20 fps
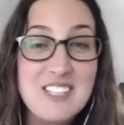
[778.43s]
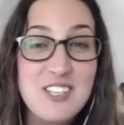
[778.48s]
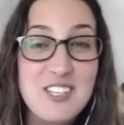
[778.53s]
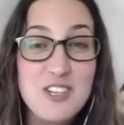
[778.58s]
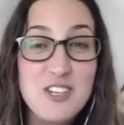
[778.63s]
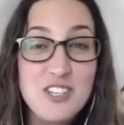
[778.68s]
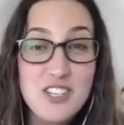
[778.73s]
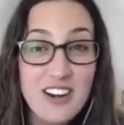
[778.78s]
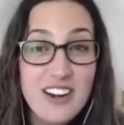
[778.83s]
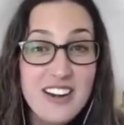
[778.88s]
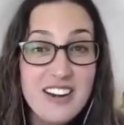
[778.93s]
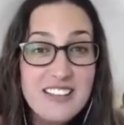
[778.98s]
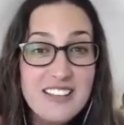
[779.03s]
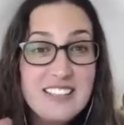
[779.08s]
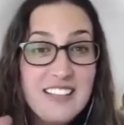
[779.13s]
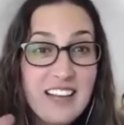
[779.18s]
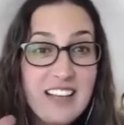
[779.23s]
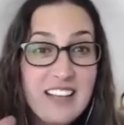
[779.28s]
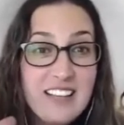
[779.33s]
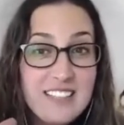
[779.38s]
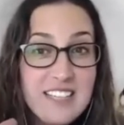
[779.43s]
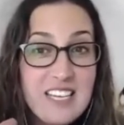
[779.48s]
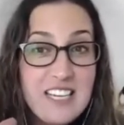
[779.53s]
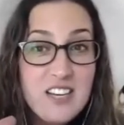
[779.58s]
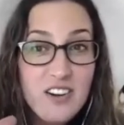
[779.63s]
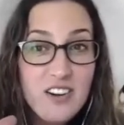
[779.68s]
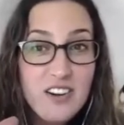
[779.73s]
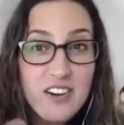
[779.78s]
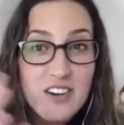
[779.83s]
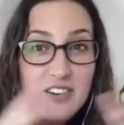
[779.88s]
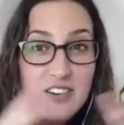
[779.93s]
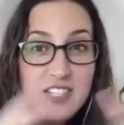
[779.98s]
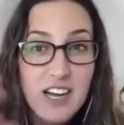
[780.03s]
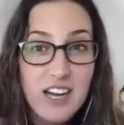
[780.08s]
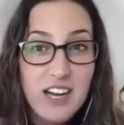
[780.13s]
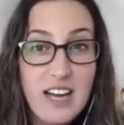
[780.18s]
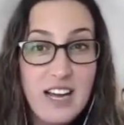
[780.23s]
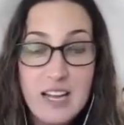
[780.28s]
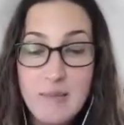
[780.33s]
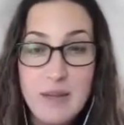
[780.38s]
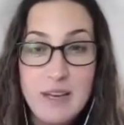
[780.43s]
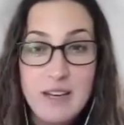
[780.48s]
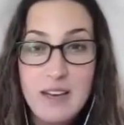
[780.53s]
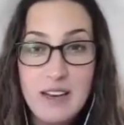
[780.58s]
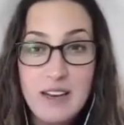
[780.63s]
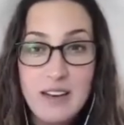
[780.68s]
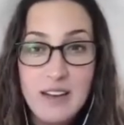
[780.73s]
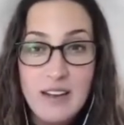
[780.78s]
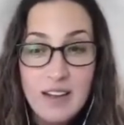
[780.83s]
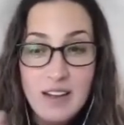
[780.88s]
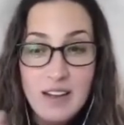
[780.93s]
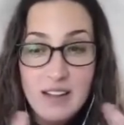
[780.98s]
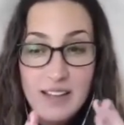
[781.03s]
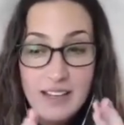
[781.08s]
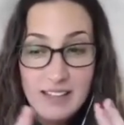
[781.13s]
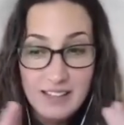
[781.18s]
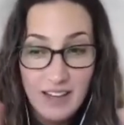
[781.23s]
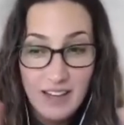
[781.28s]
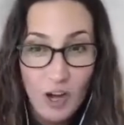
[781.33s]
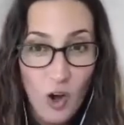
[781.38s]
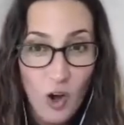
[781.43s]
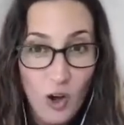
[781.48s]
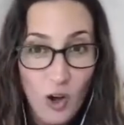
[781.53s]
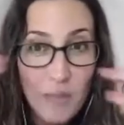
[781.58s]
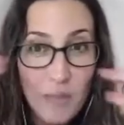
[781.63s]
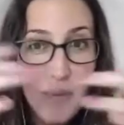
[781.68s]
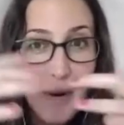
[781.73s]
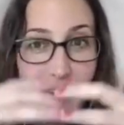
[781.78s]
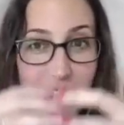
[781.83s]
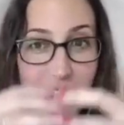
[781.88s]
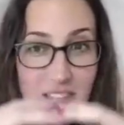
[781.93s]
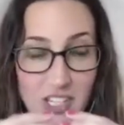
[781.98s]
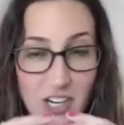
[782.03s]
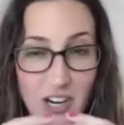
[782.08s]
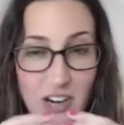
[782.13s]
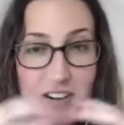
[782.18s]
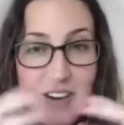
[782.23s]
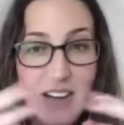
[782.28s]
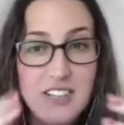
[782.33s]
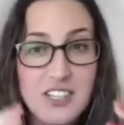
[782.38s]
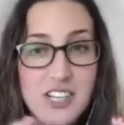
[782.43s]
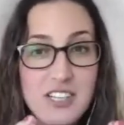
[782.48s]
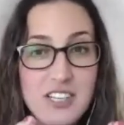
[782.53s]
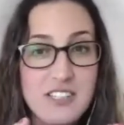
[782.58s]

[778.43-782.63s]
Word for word: So you're starting to see your, your time in, in like the whole pie chart, not just